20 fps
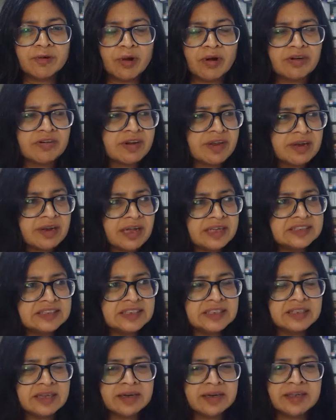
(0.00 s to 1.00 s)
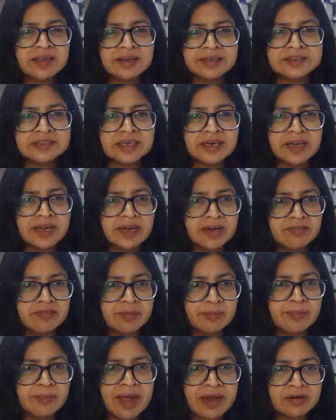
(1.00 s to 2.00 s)
not realizing that there is a negative
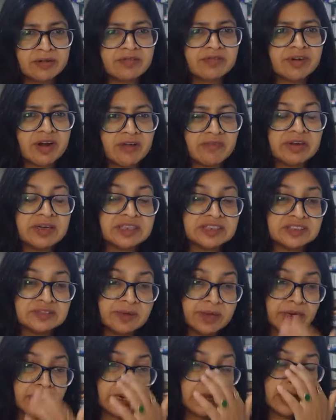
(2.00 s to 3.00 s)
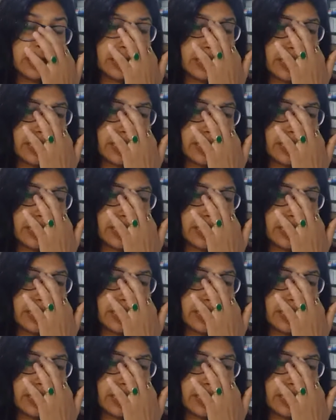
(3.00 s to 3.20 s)
impact of travel as well.